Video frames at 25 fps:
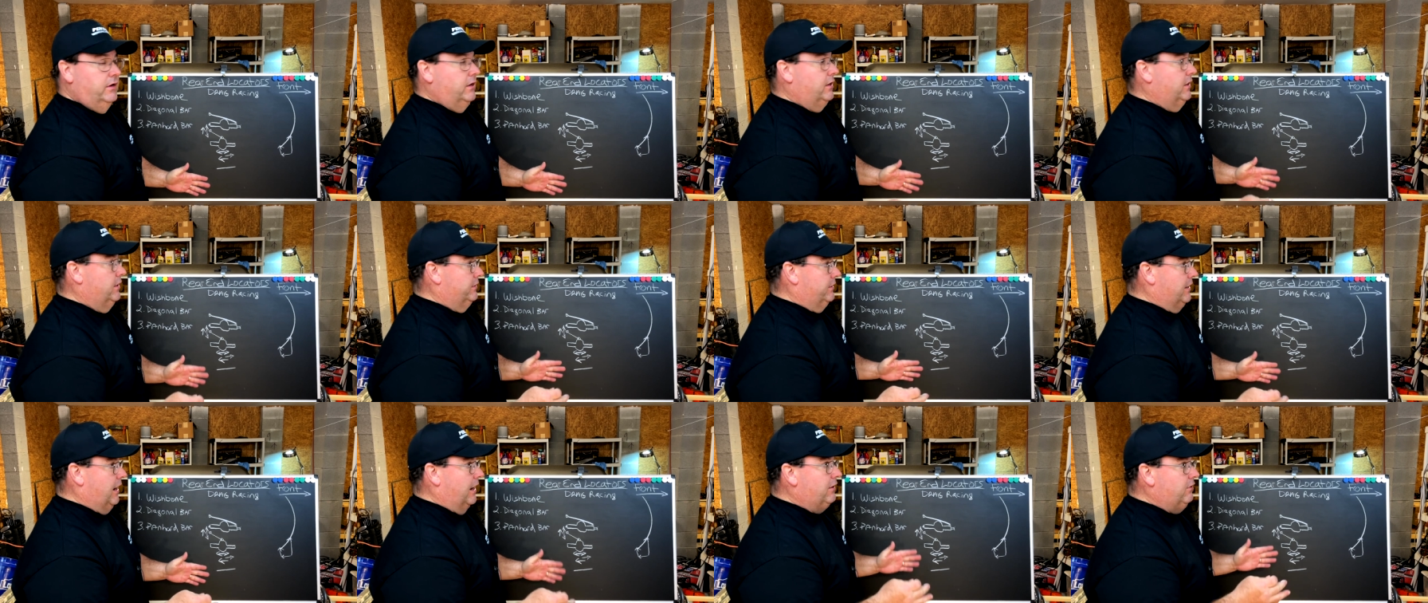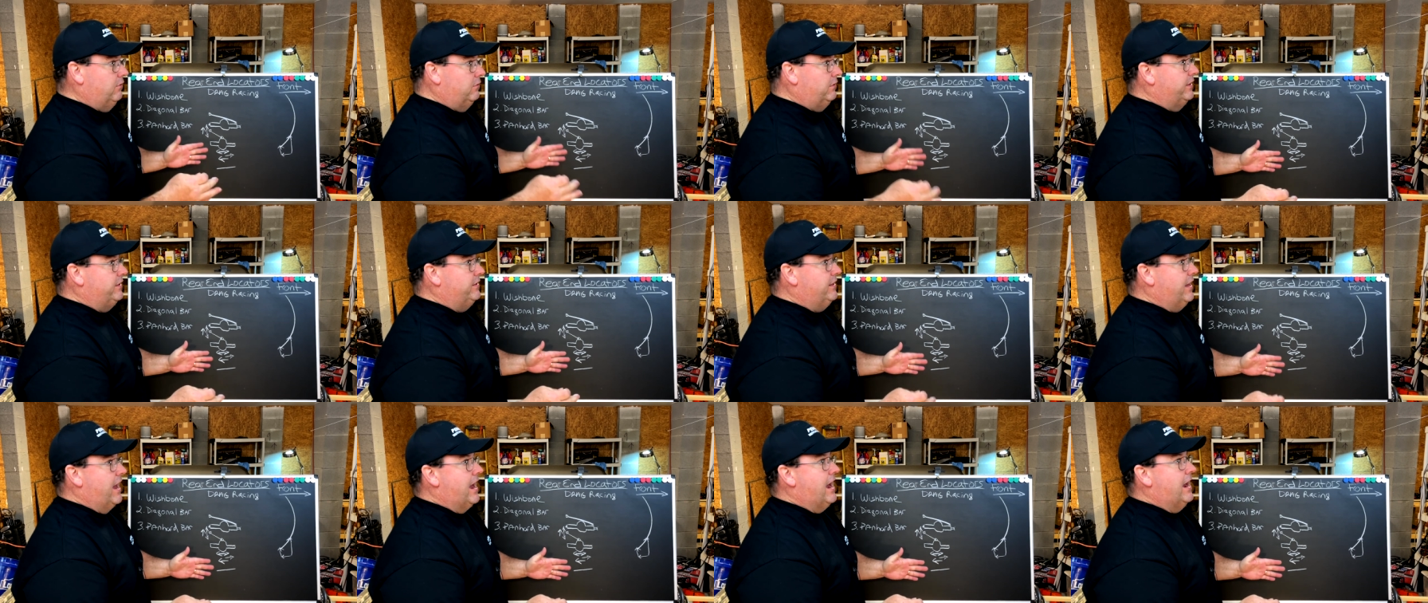Not
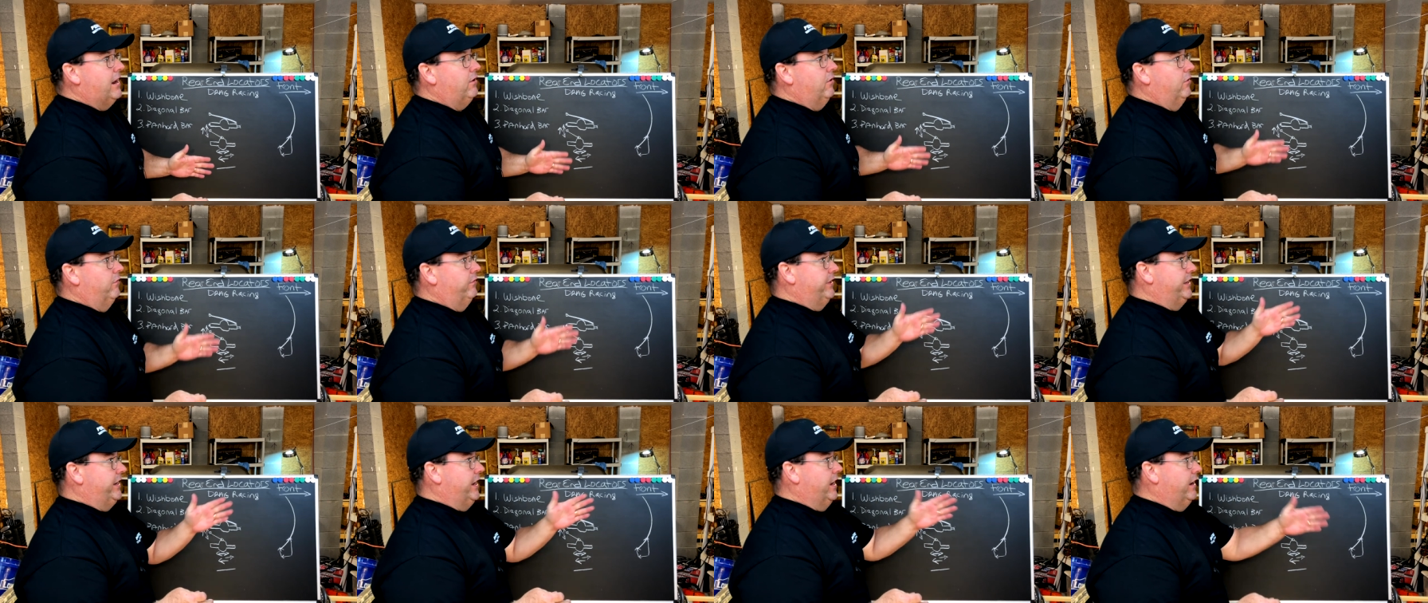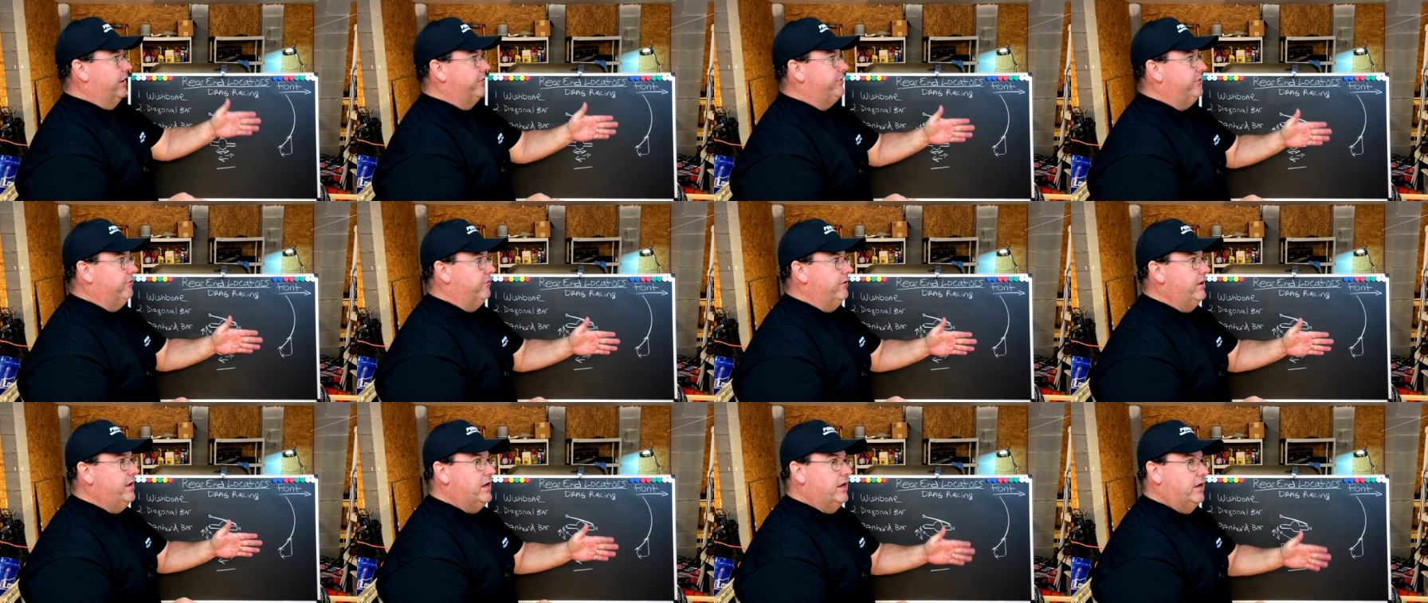only that, on the
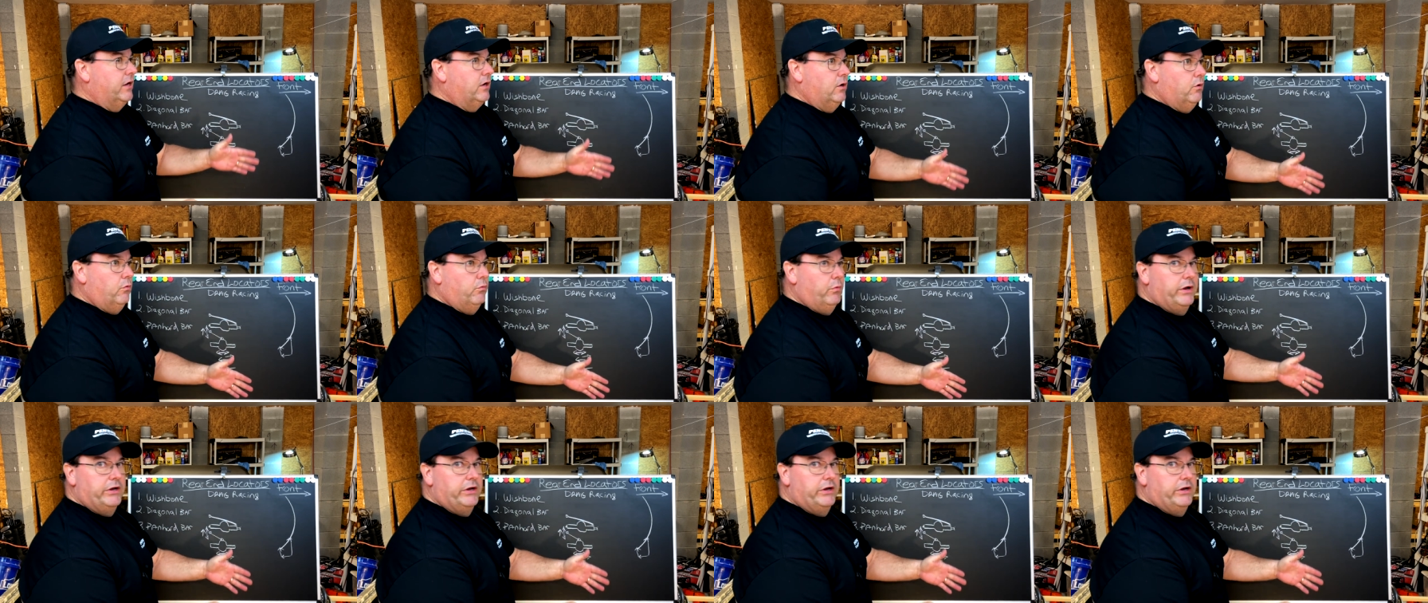other end,